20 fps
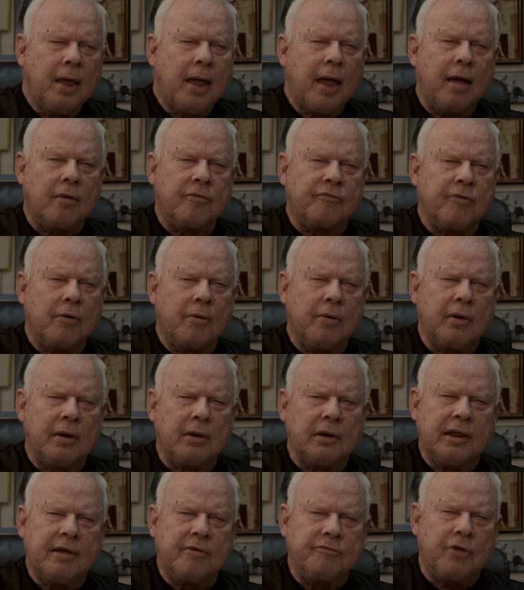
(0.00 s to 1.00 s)
have
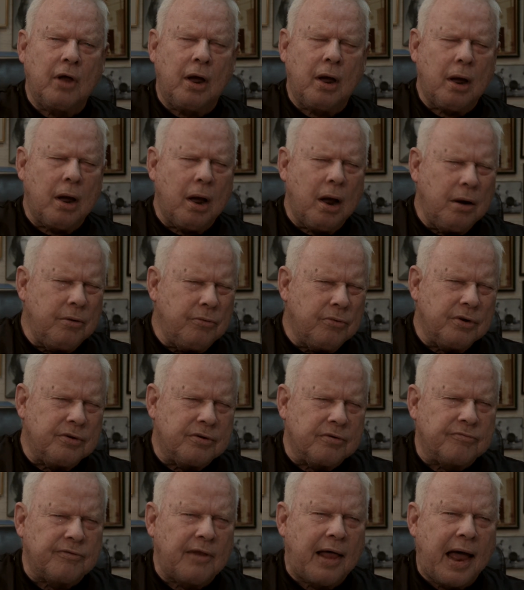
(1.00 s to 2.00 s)
lived
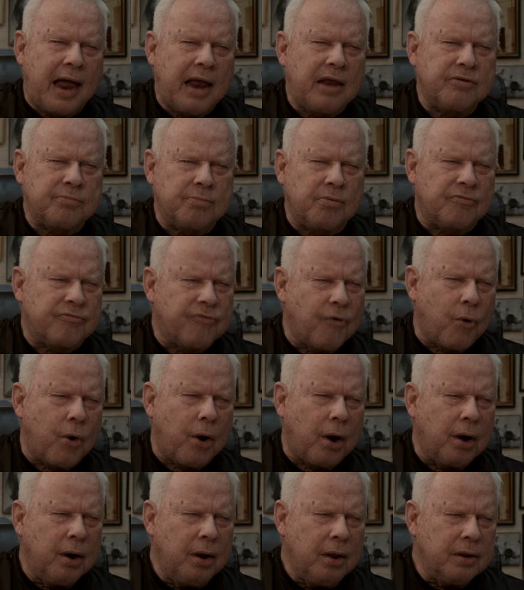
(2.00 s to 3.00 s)
hundreds of lives
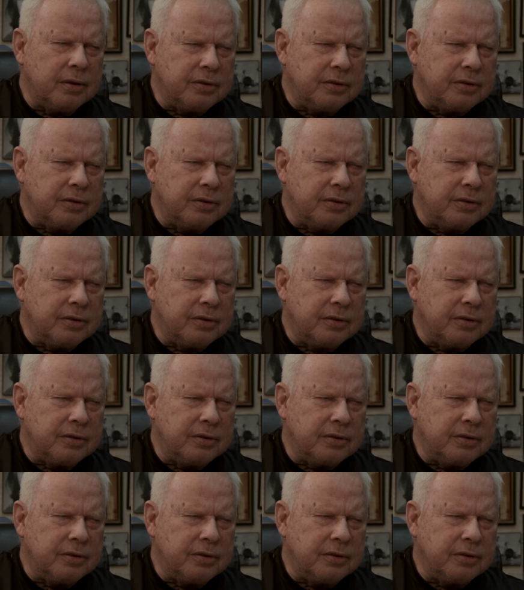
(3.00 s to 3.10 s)
before